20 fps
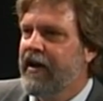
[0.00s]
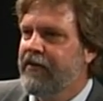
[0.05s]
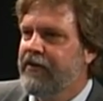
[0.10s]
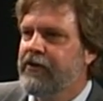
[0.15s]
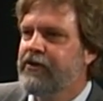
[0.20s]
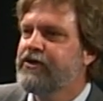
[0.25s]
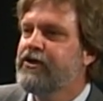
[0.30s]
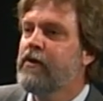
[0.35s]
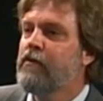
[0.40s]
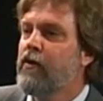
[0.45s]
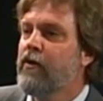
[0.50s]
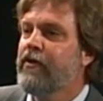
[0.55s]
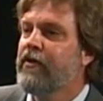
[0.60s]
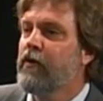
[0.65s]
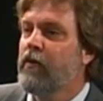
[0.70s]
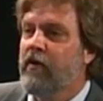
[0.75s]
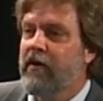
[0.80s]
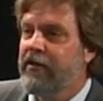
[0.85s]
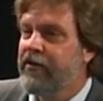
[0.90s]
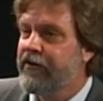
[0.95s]
there's no more than
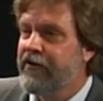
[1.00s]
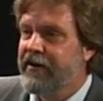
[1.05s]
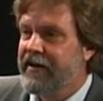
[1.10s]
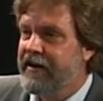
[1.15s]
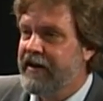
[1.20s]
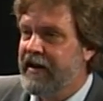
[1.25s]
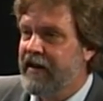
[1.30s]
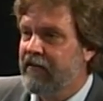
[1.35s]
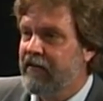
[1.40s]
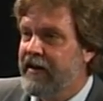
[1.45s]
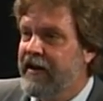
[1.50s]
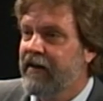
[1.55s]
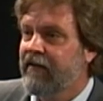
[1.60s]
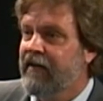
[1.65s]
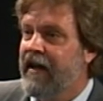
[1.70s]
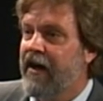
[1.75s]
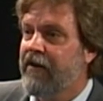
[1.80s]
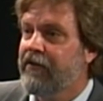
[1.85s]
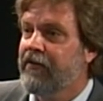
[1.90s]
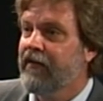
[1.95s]
one 30-day late
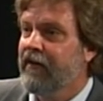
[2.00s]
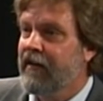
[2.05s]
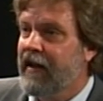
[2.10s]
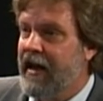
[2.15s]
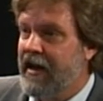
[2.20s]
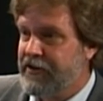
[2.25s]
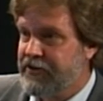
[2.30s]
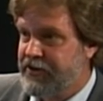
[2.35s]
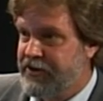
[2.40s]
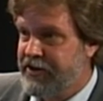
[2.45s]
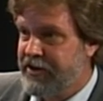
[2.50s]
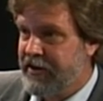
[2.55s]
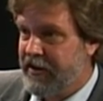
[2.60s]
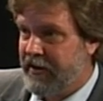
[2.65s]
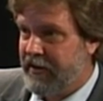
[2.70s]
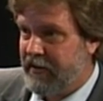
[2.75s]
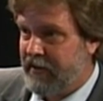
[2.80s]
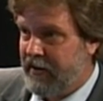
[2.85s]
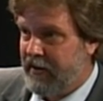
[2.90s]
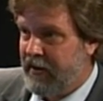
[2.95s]
allowed in the last
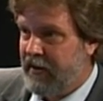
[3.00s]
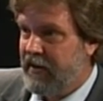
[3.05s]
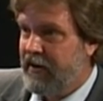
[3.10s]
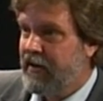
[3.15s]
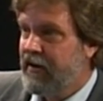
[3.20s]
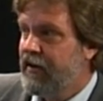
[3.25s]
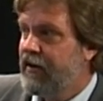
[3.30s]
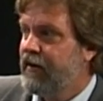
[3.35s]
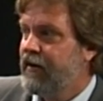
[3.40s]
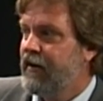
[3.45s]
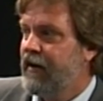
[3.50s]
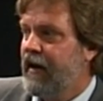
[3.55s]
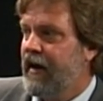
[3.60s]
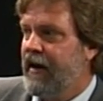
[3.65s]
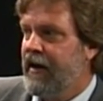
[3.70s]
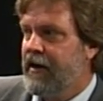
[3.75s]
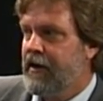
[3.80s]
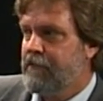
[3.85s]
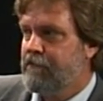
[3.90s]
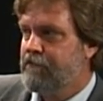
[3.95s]
year.
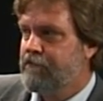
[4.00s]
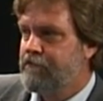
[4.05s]
The